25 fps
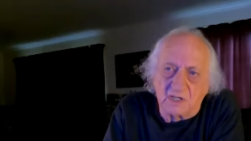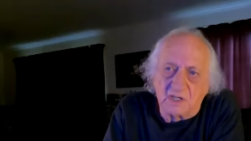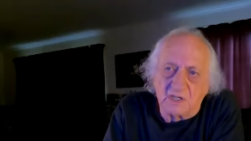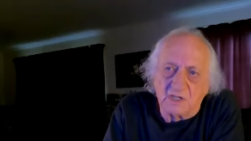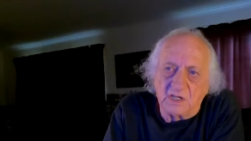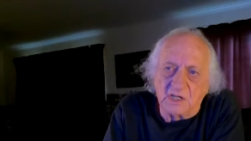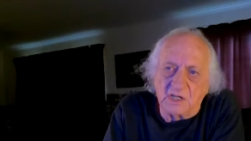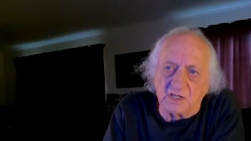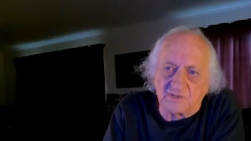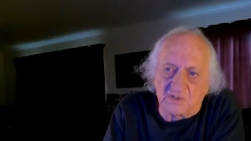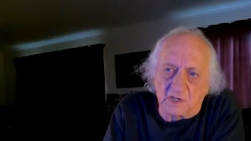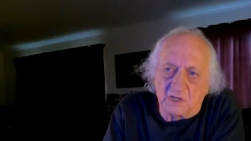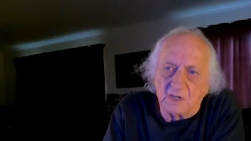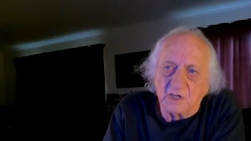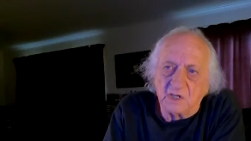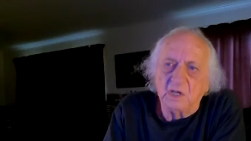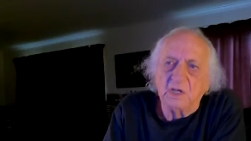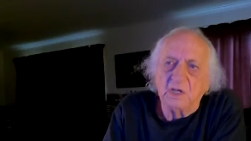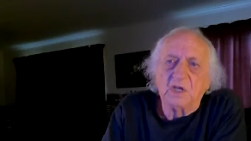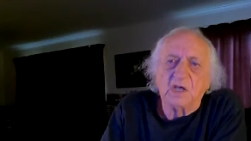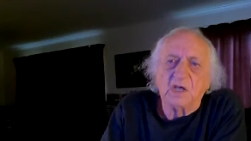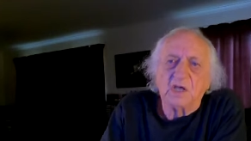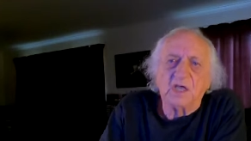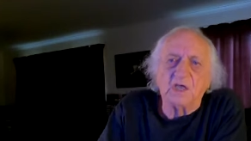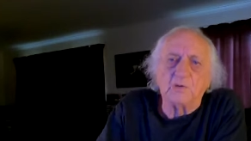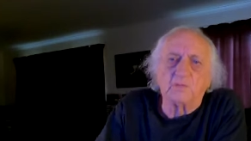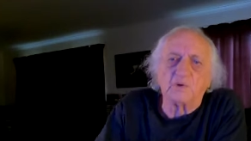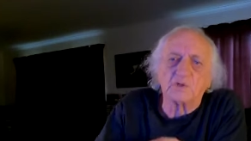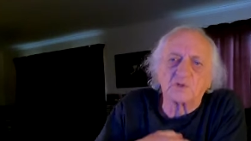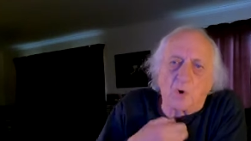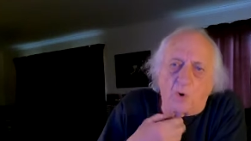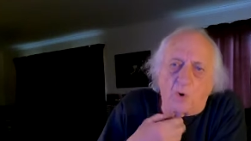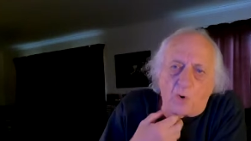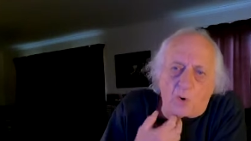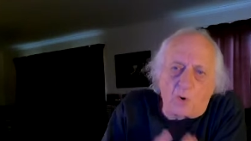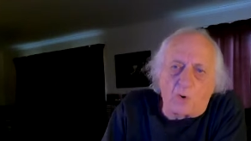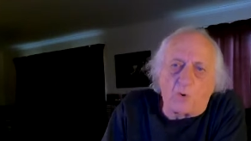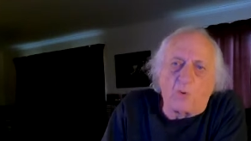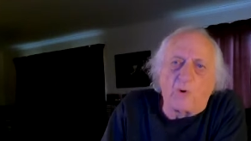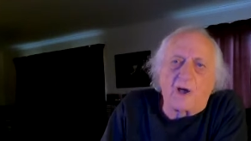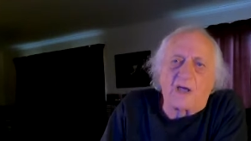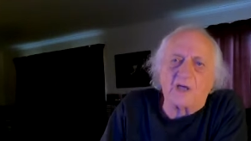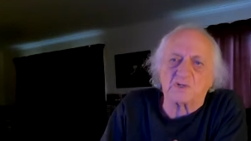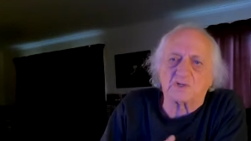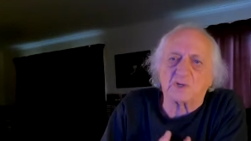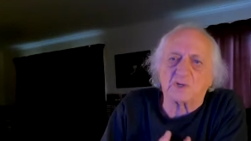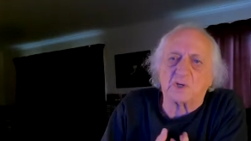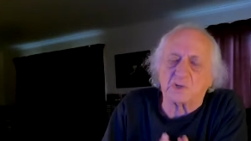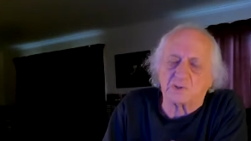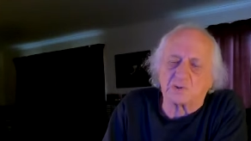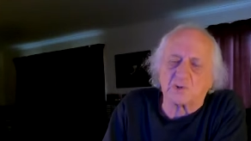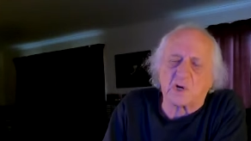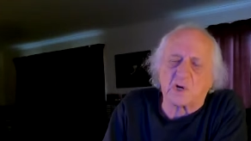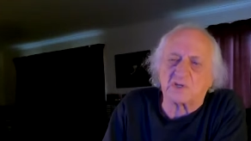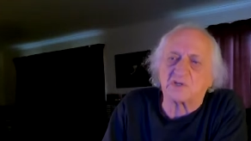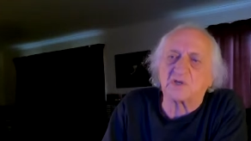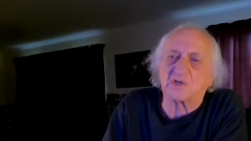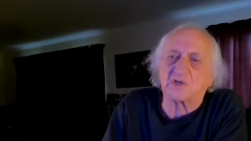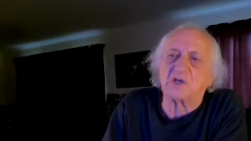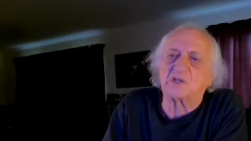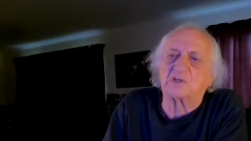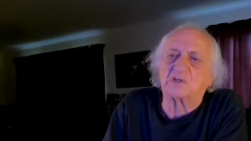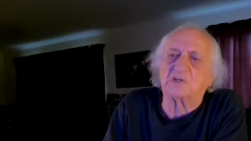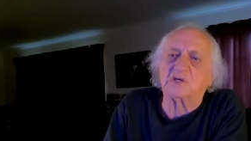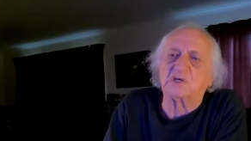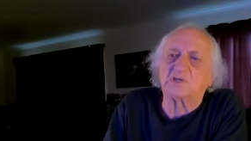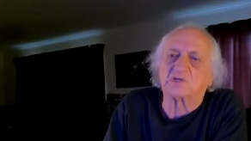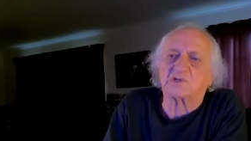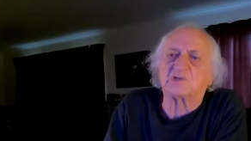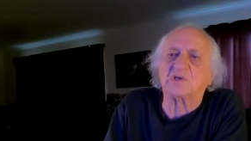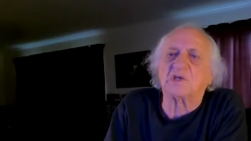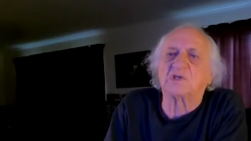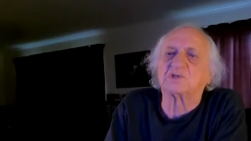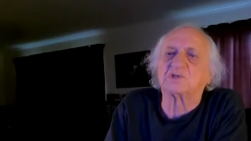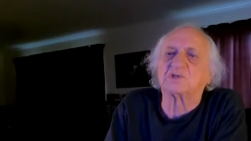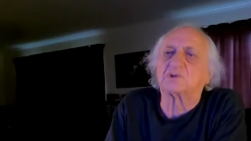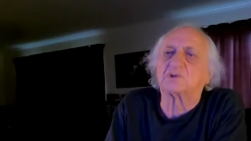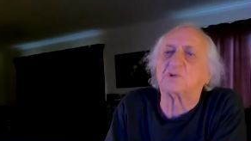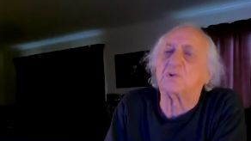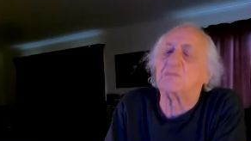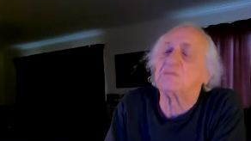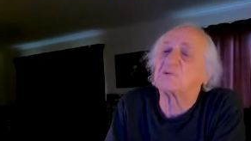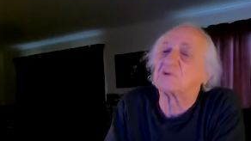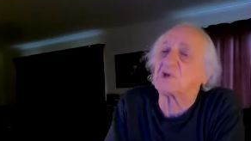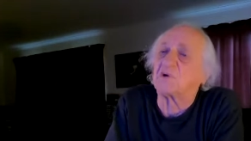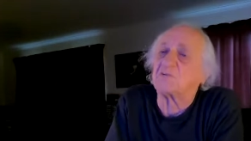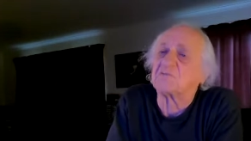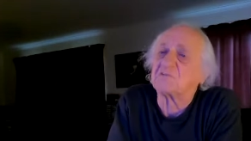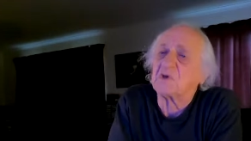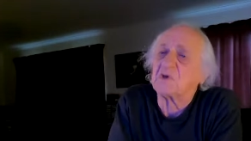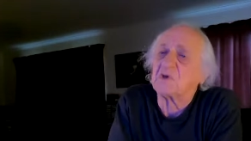He's, he was always addressing these things to himself. Mm.